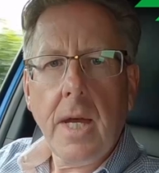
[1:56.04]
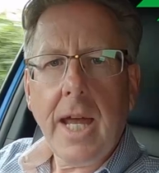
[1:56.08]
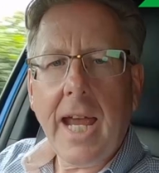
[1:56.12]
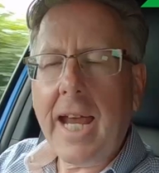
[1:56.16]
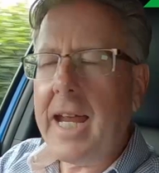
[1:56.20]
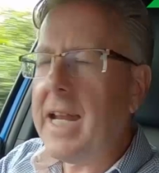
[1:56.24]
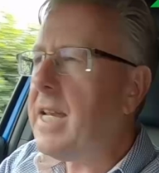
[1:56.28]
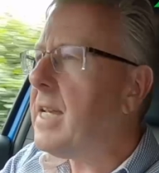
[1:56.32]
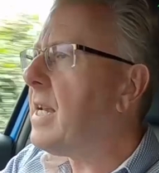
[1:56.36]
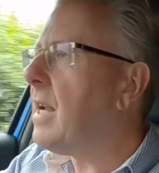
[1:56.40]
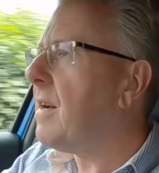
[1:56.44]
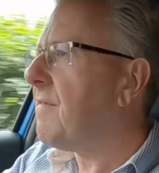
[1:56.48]

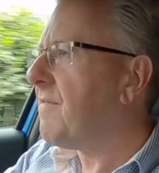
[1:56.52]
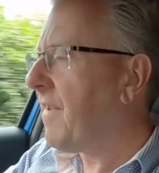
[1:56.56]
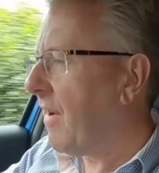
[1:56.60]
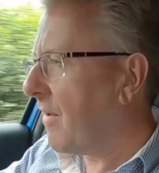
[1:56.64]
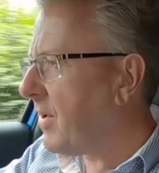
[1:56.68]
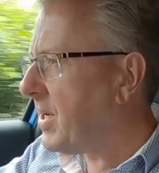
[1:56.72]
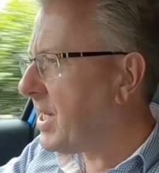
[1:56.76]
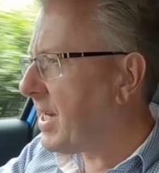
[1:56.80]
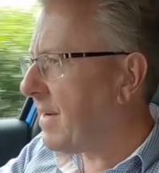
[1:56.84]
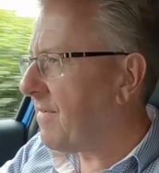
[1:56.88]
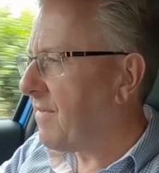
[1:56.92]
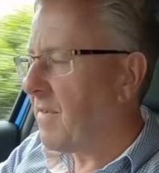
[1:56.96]
in
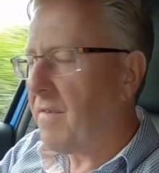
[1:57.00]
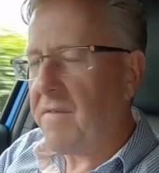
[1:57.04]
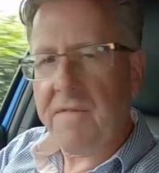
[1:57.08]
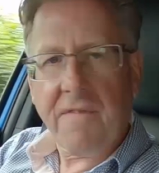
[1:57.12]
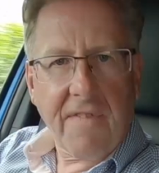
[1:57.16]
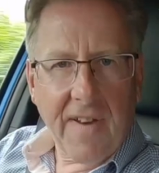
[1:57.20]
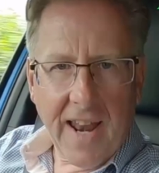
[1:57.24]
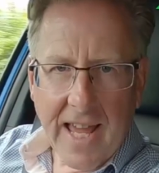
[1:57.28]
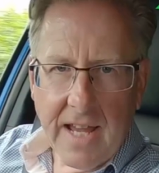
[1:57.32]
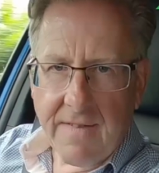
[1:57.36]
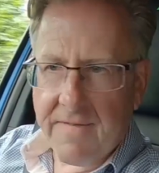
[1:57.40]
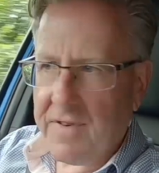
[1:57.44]
very different
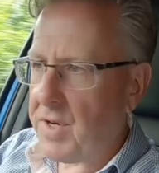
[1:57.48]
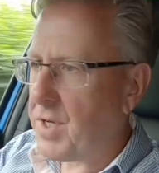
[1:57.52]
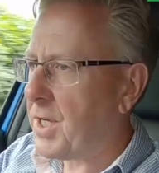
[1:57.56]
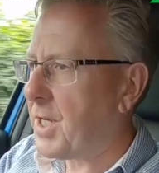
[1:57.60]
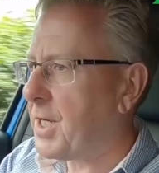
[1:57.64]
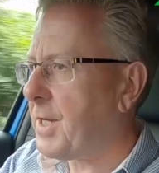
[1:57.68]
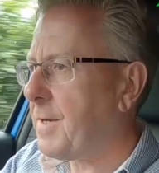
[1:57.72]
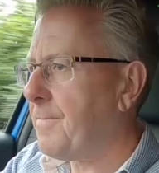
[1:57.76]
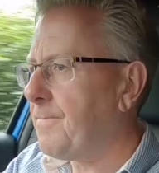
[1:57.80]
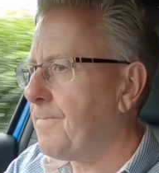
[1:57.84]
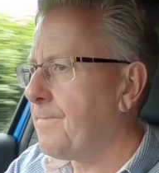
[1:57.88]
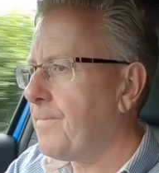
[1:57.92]

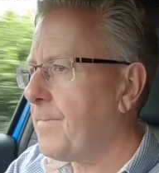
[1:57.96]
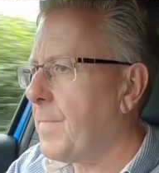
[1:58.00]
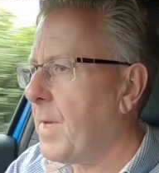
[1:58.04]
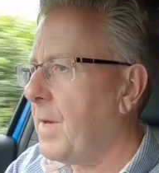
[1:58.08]
flavours